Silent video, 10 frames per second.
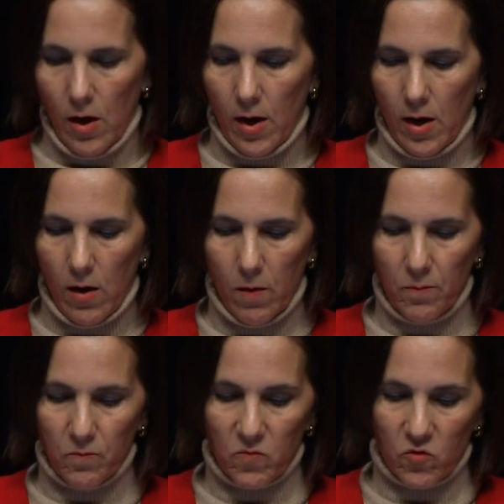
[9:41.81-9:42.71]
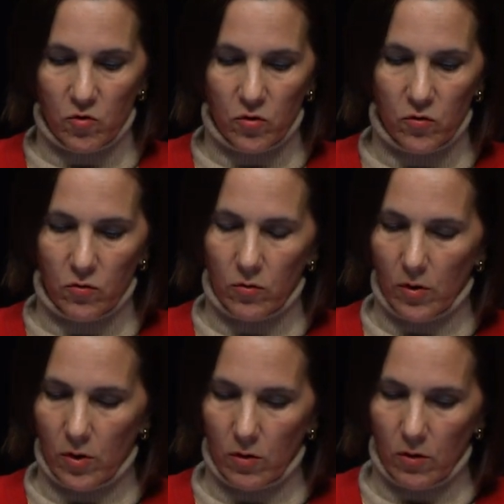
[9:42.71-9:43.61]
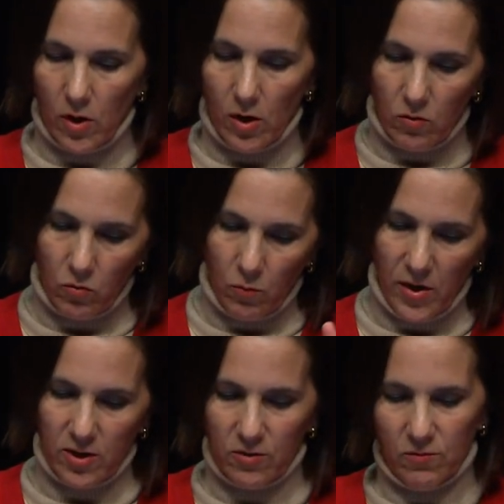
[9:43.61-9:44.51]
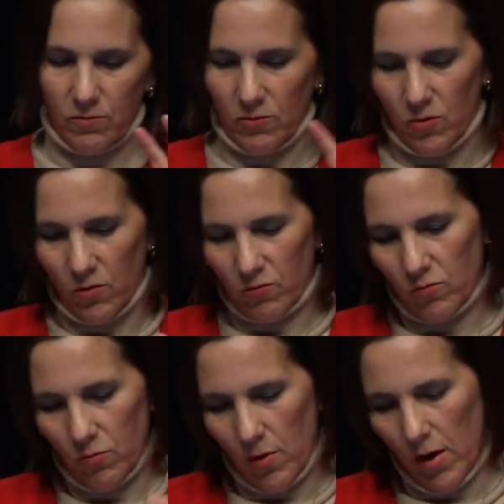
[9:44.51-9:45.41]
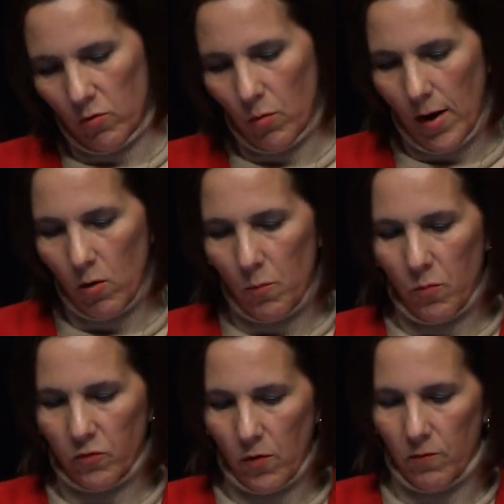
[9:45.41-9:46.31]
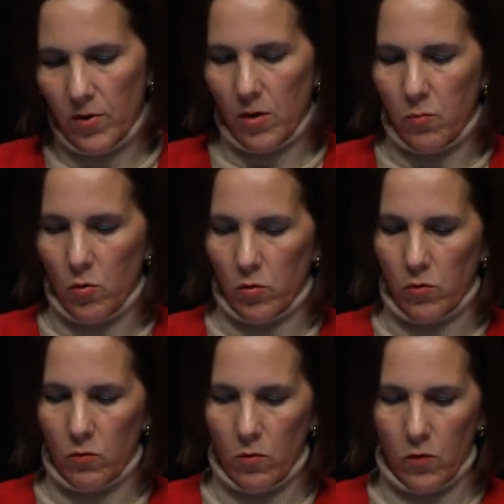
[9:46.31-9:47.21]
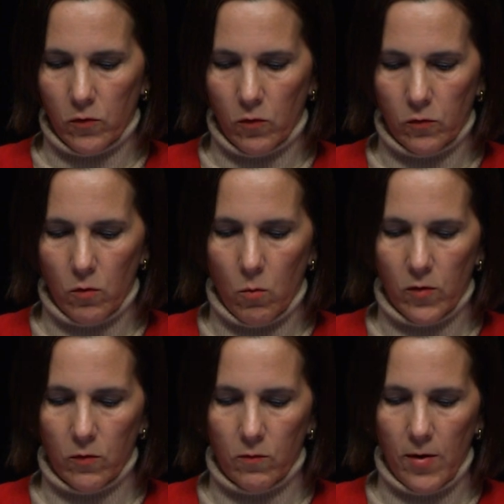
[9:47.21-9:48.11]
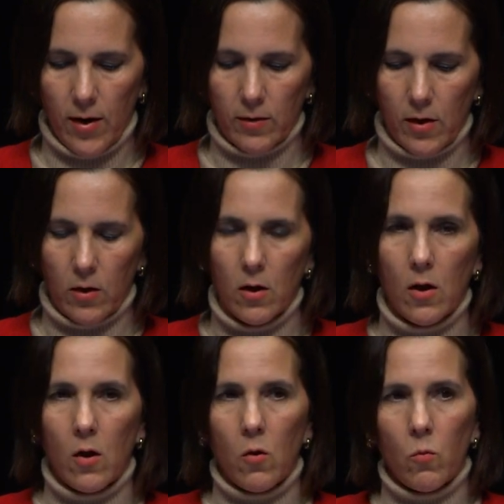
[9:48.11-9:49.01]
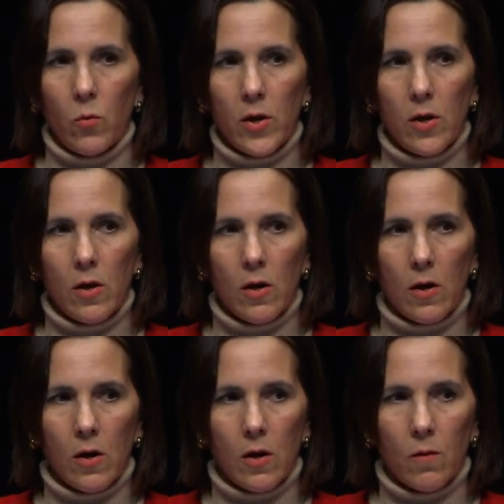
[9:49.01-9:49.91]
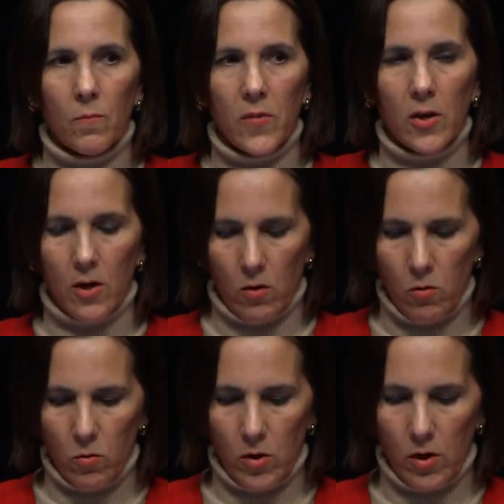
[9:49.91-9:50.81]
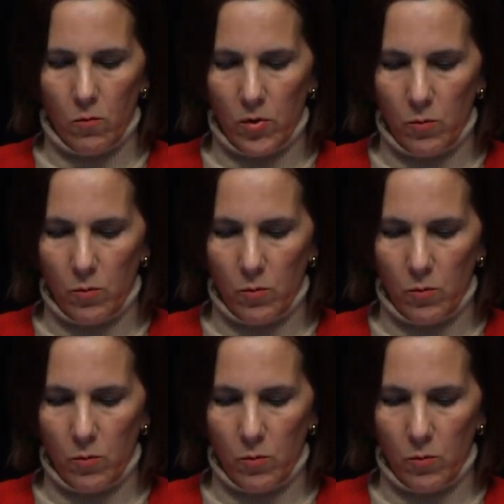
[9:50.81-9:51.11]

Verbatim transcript: And just to make, you know, to add up something important to us also was the fact that we included and